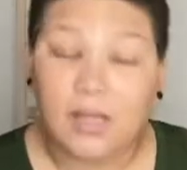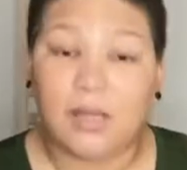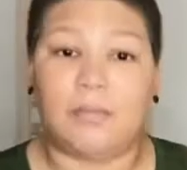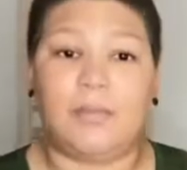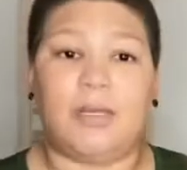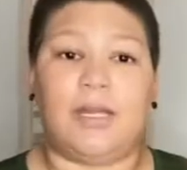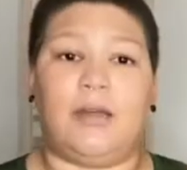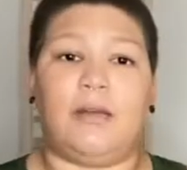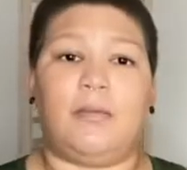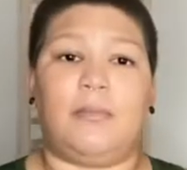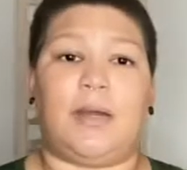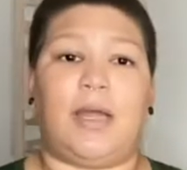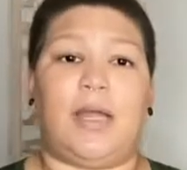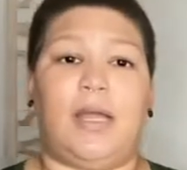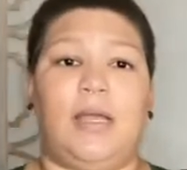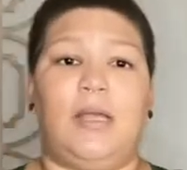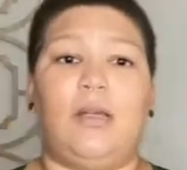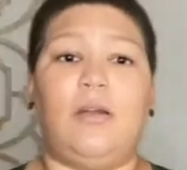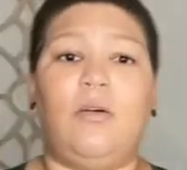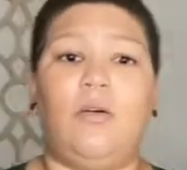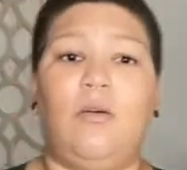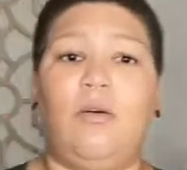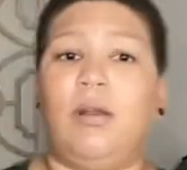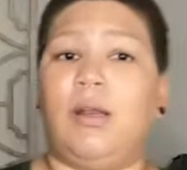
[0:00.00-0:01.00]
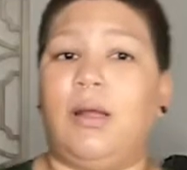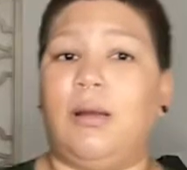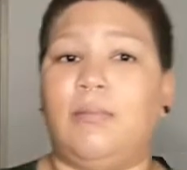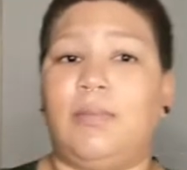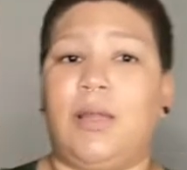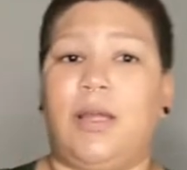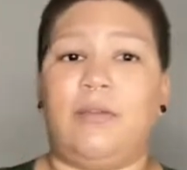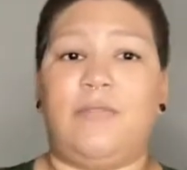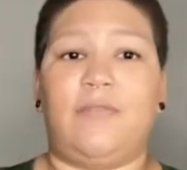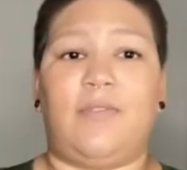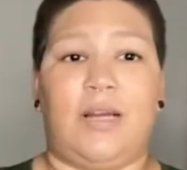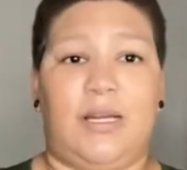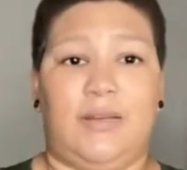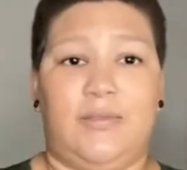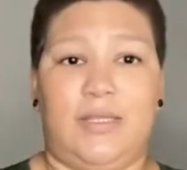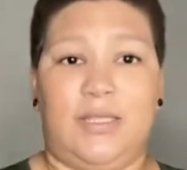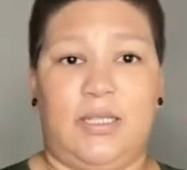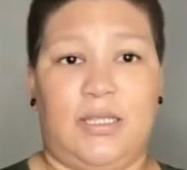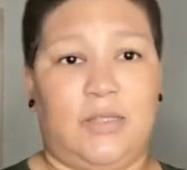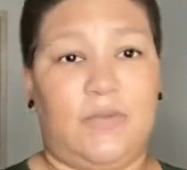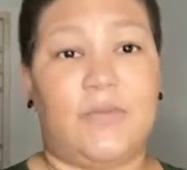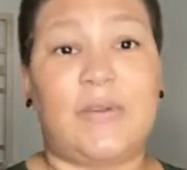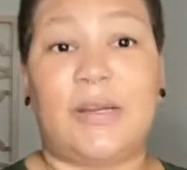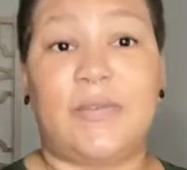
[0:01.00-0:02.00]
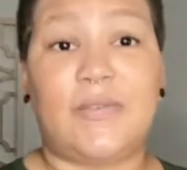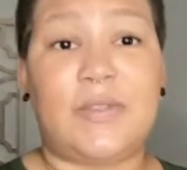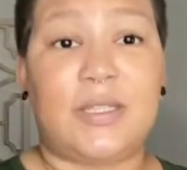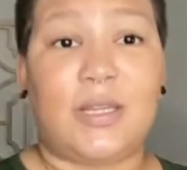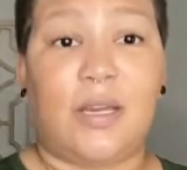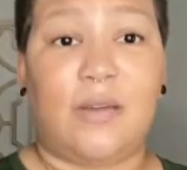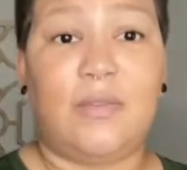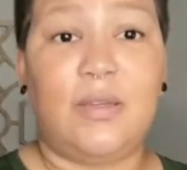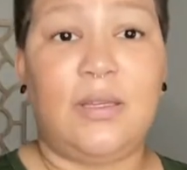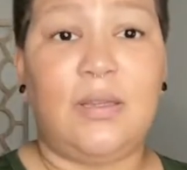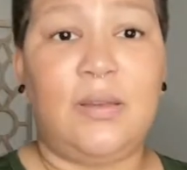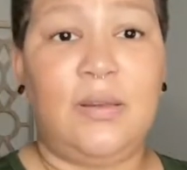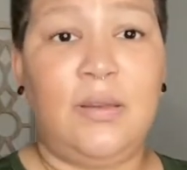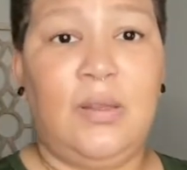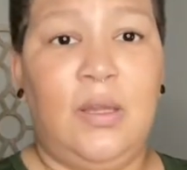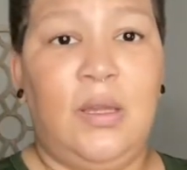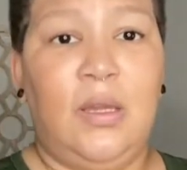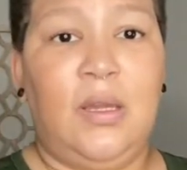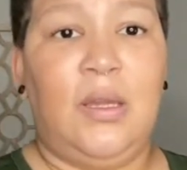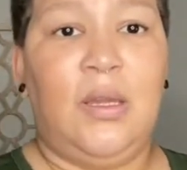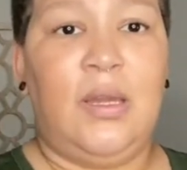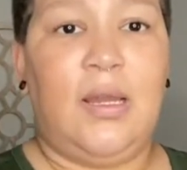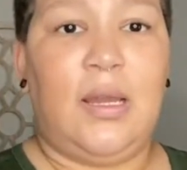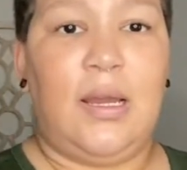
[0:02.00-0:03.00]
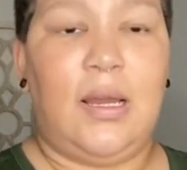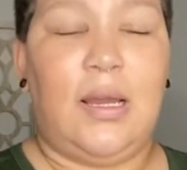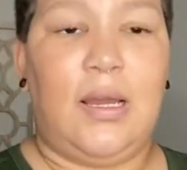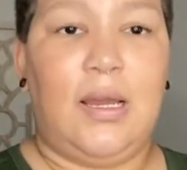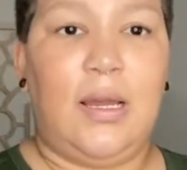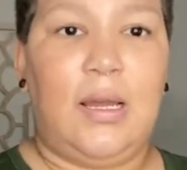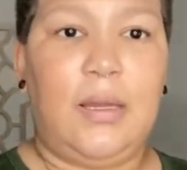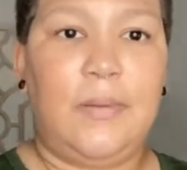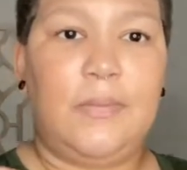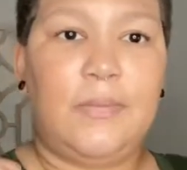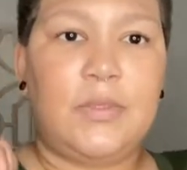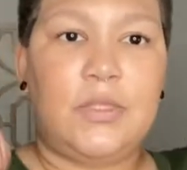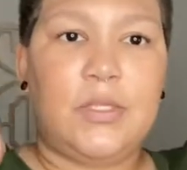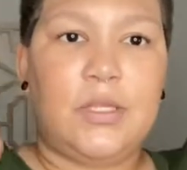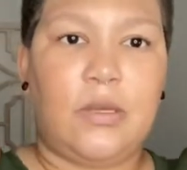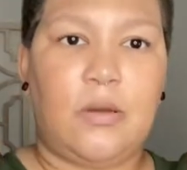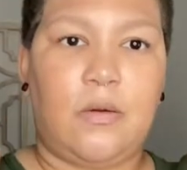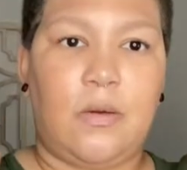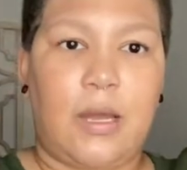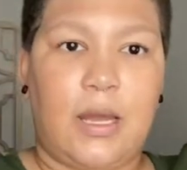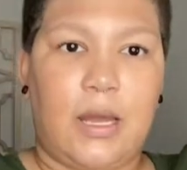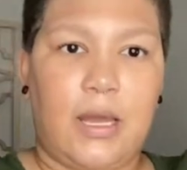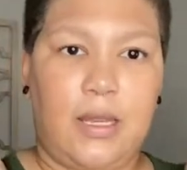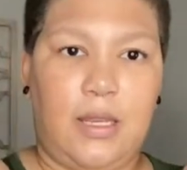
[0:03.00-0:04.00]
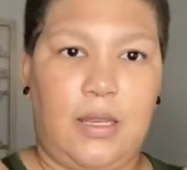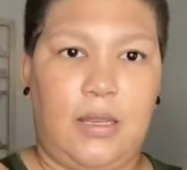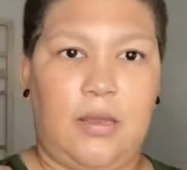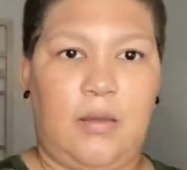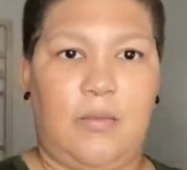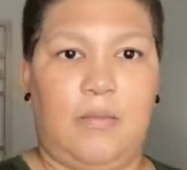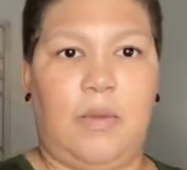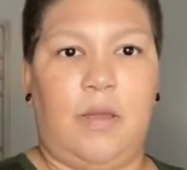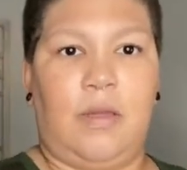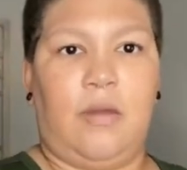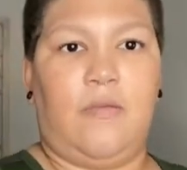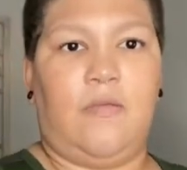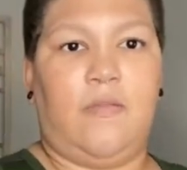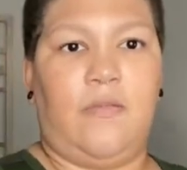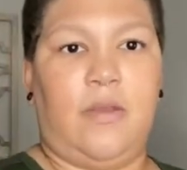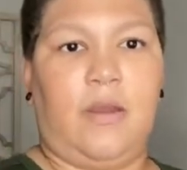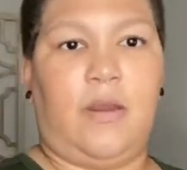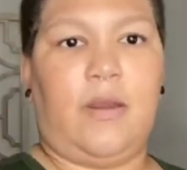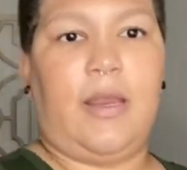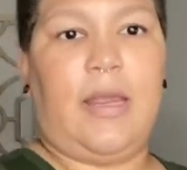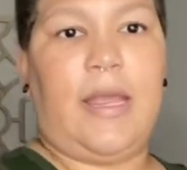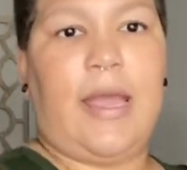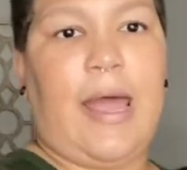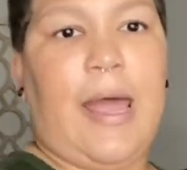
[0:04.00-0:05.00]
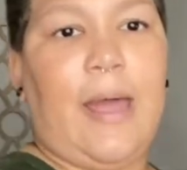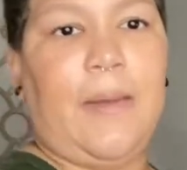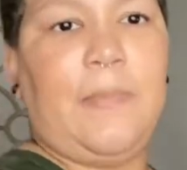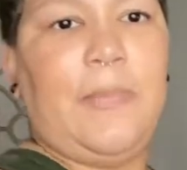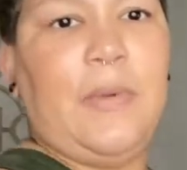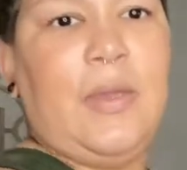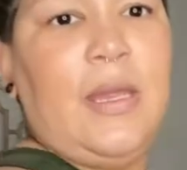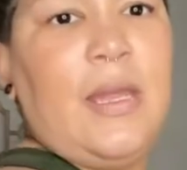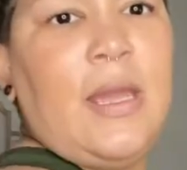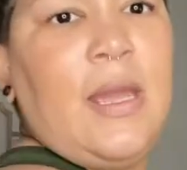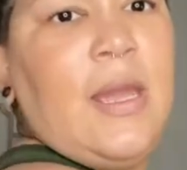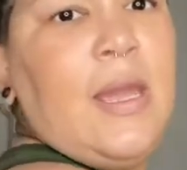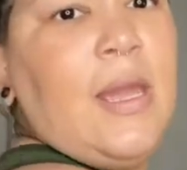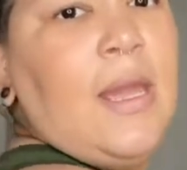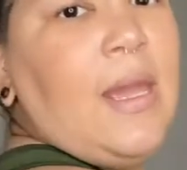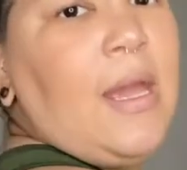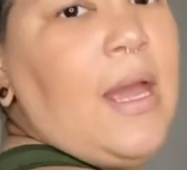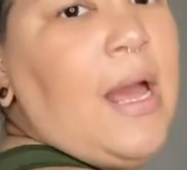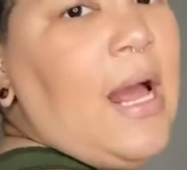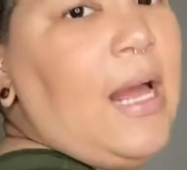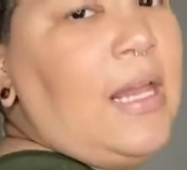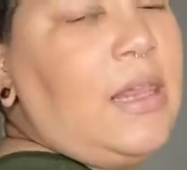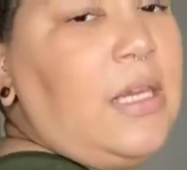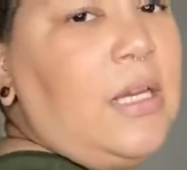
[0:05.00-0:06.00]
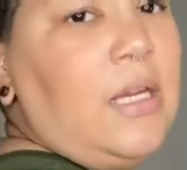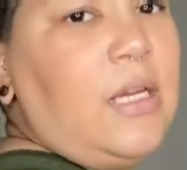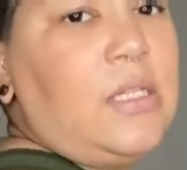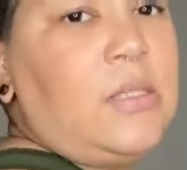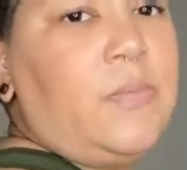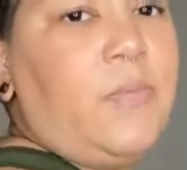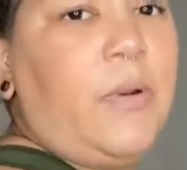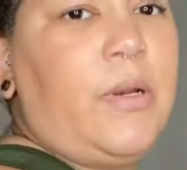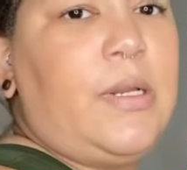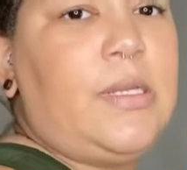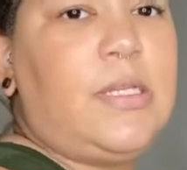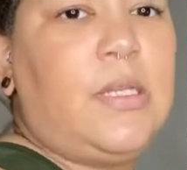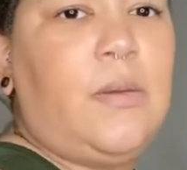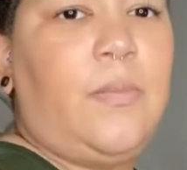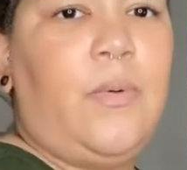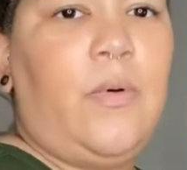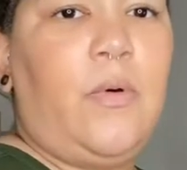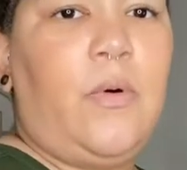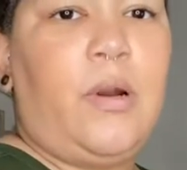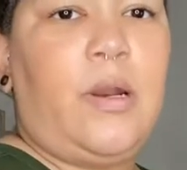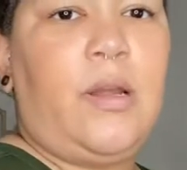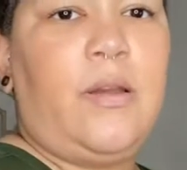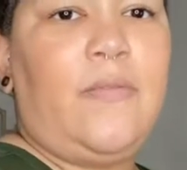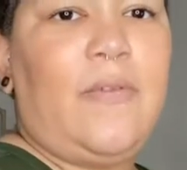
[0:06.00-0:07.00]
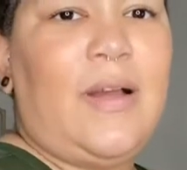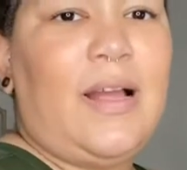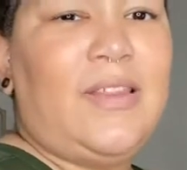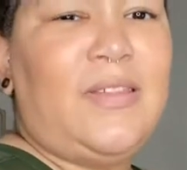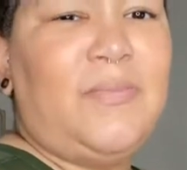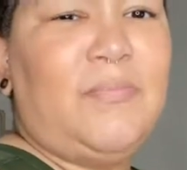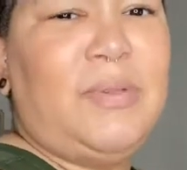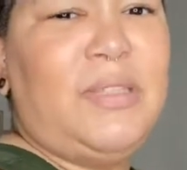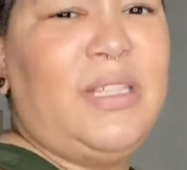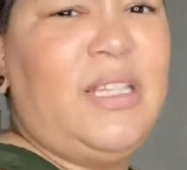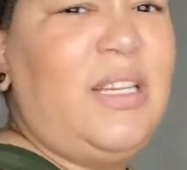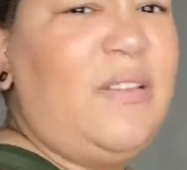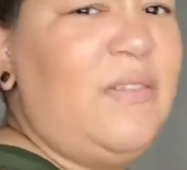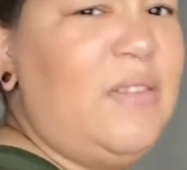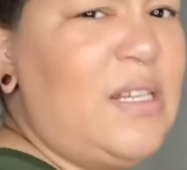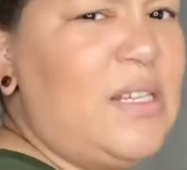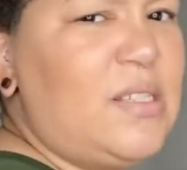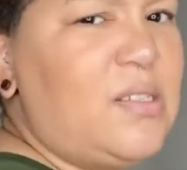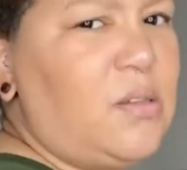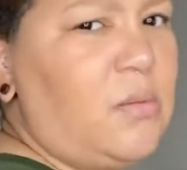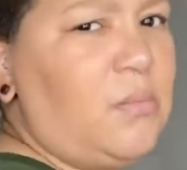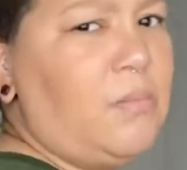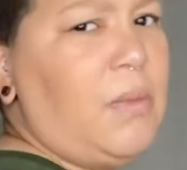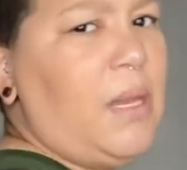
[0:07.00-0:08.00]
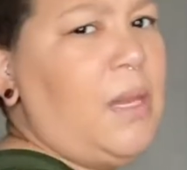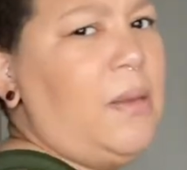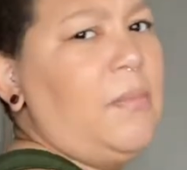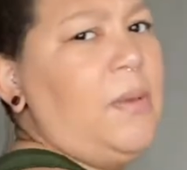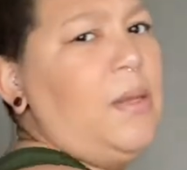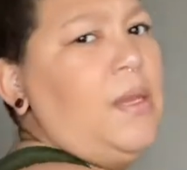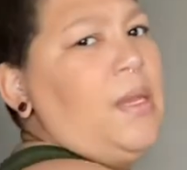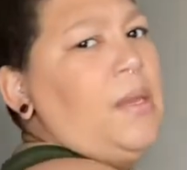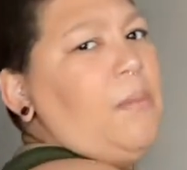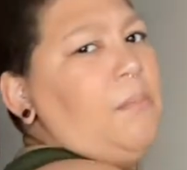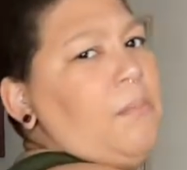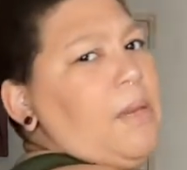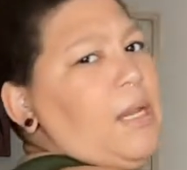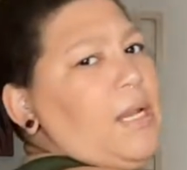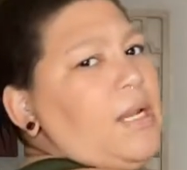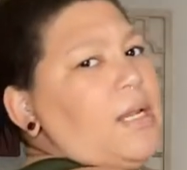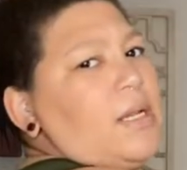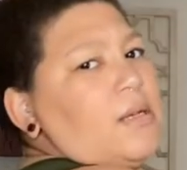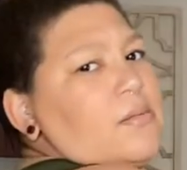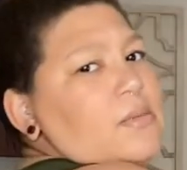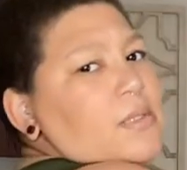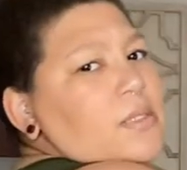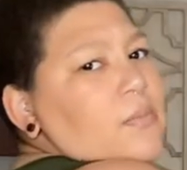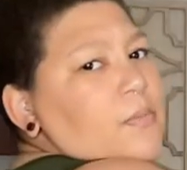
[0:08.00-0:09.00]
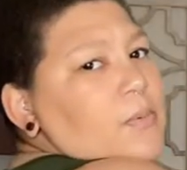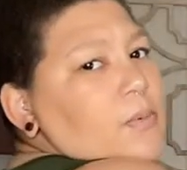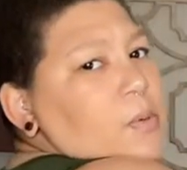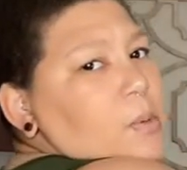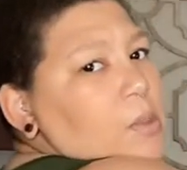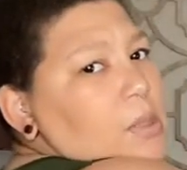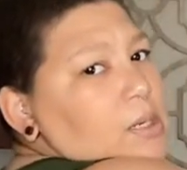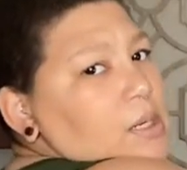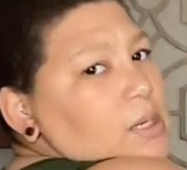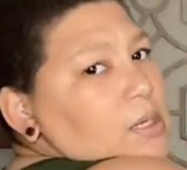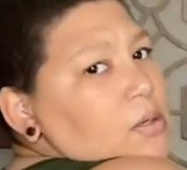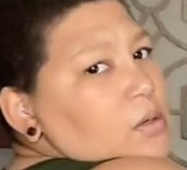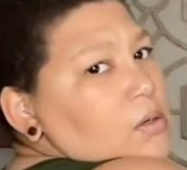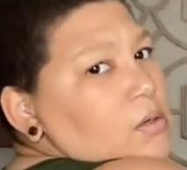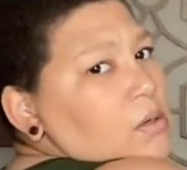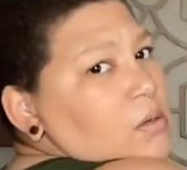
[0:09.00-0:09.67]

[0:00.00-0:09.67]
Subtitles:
come down to my ankle and I'm like 5'6", 5'7". So I am very happy. I think it's pretty supportive. I believe these are maybe medium support,